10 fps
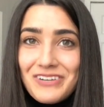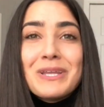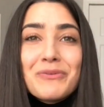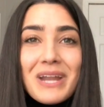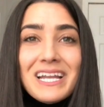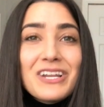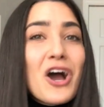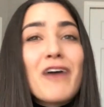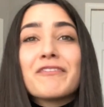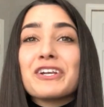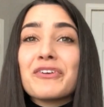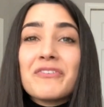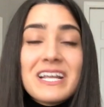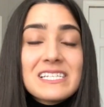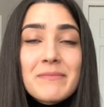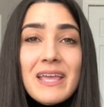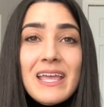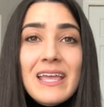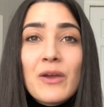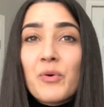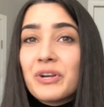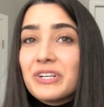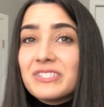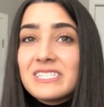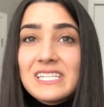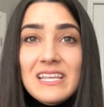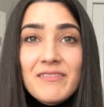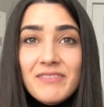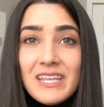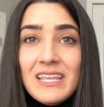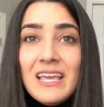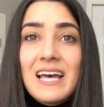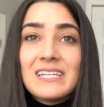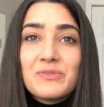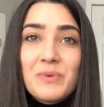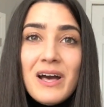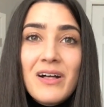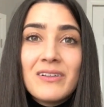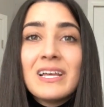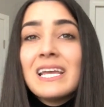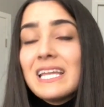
Be ready to offer your resume or your CV as well.